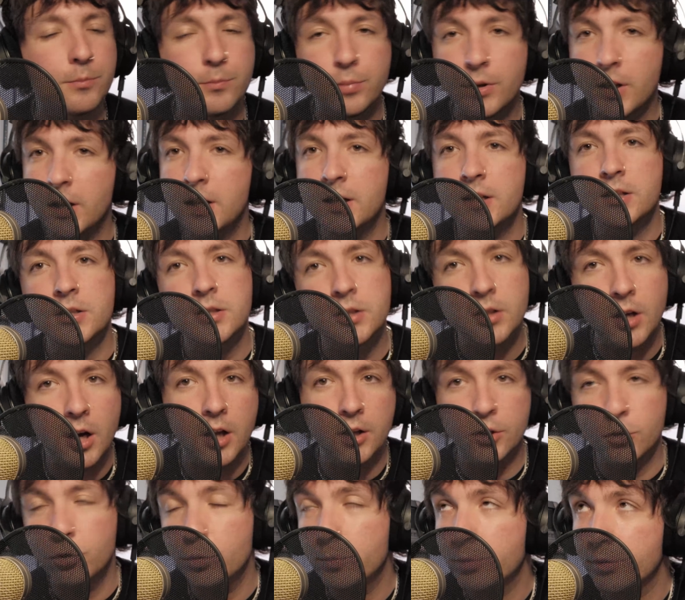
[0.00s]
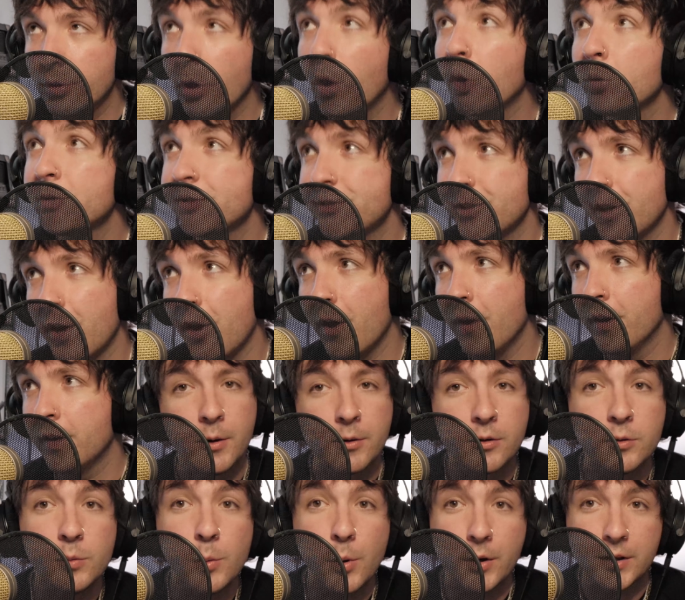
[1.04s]
plays on loop the whole song.
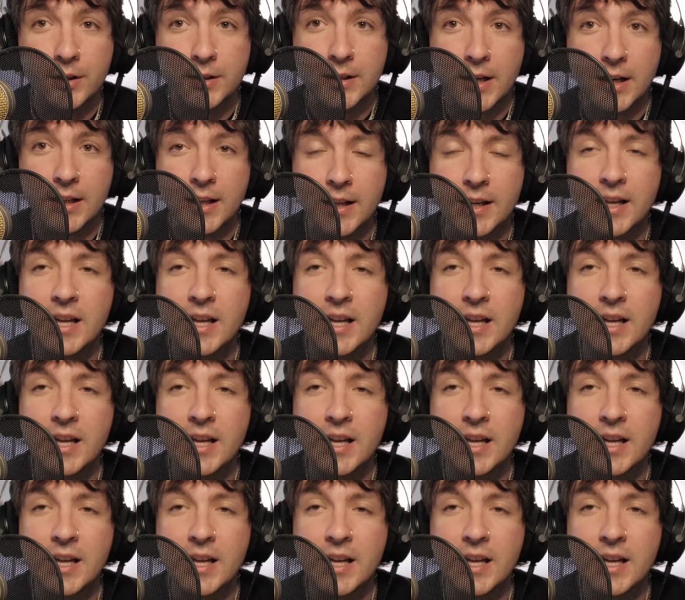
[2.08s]
We wanted that like